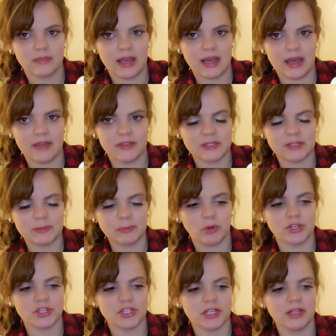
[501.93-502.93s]
at this
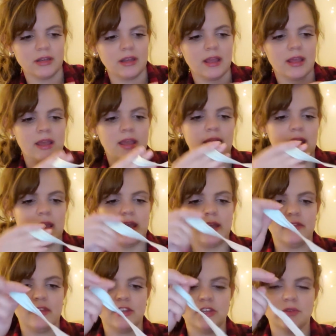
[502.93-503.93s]
portion,
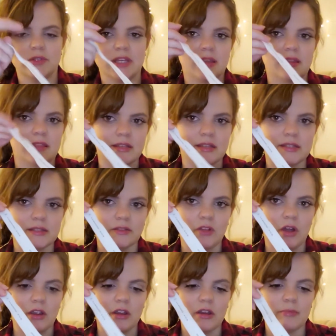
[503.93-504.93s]
and then you take this
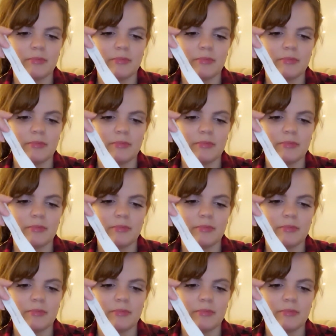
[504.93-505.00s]
longer